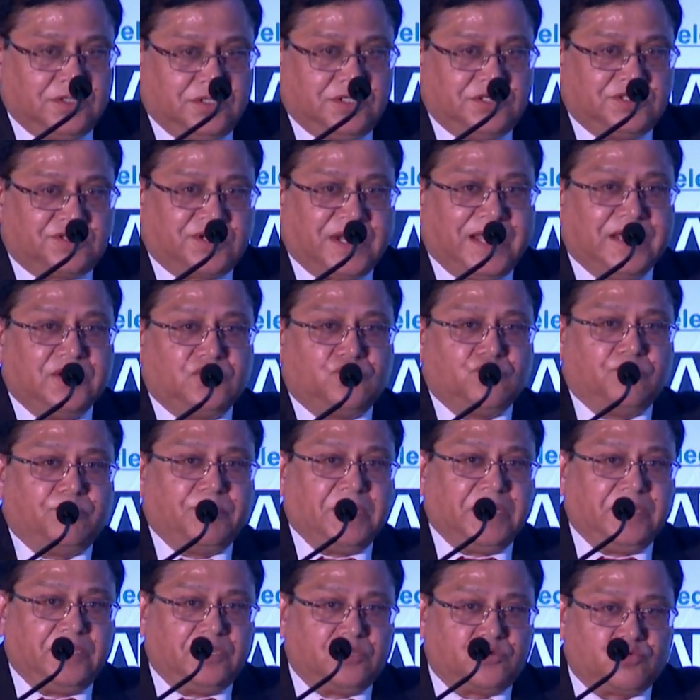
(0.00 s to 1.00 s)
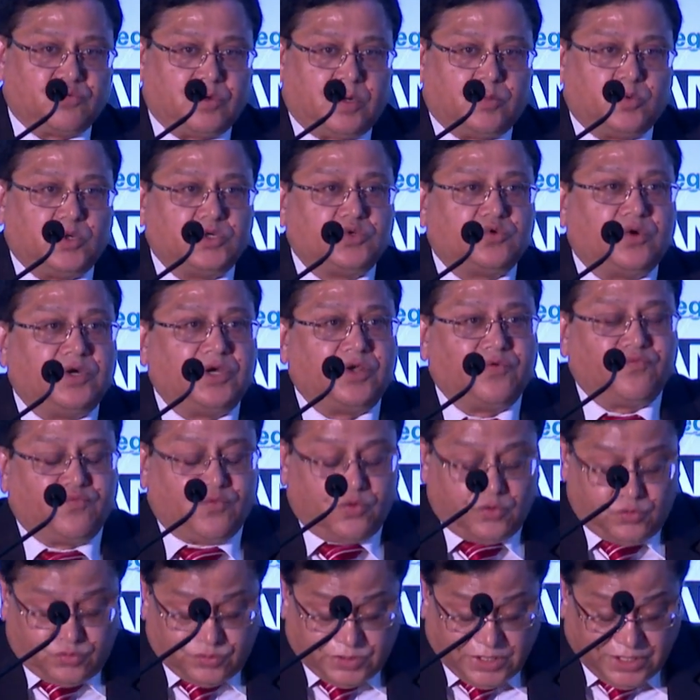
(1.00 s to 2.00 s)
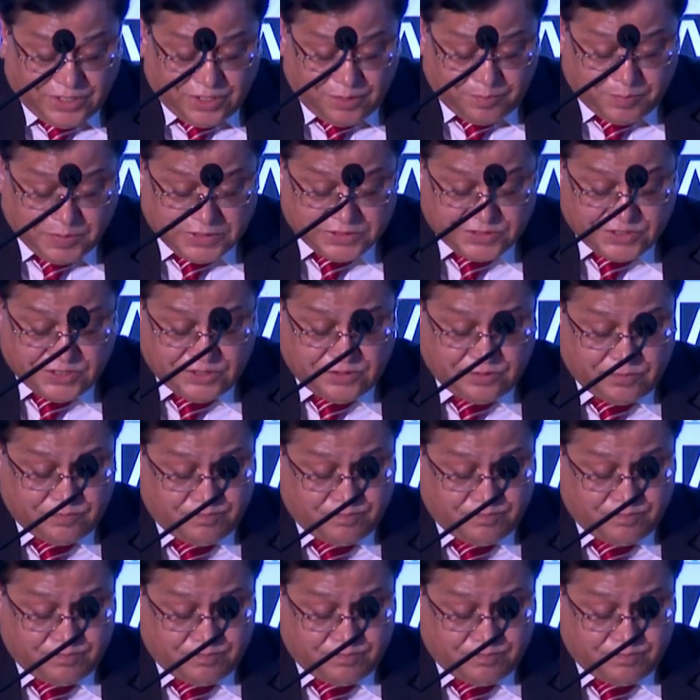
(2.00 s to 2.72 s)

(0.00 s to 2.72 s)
is trying to bring it to about 24 to 30%.